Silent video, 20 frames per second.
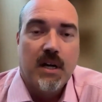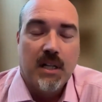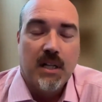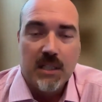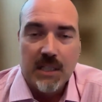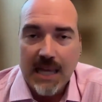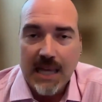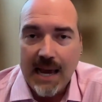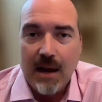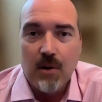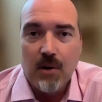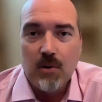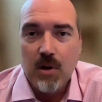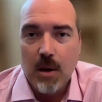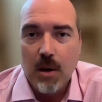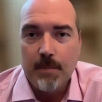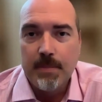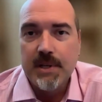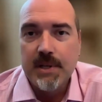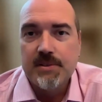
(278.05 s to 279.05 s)
allow
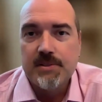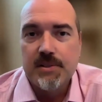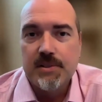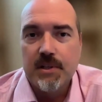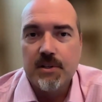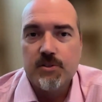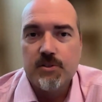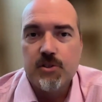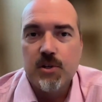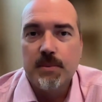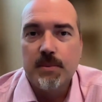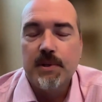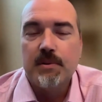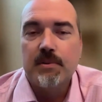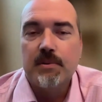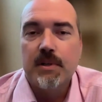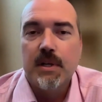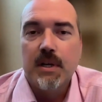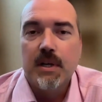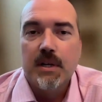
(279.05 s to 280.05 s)
companies to
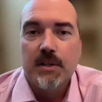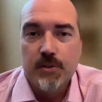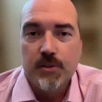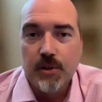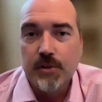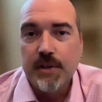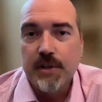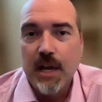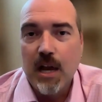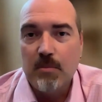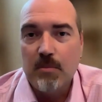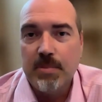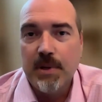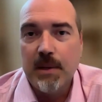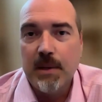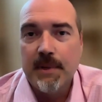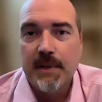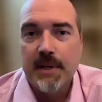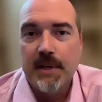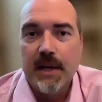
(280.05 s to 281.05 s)
contribute to your down
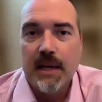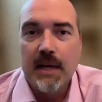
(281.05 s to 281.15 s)
payment.